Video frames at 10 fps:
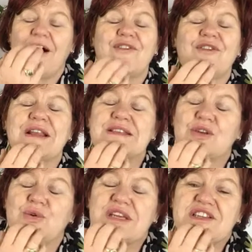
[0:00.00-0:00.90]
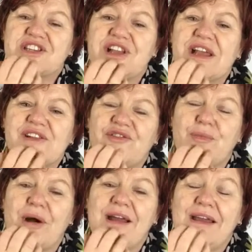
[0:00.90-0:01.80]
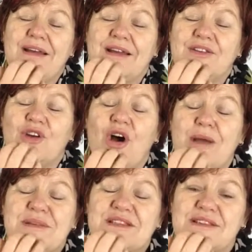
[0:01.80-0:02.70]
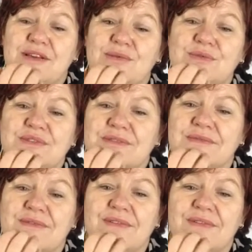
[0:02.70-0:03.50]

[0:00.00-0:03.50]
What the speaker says: I feel it's a good exchange for my time and skills.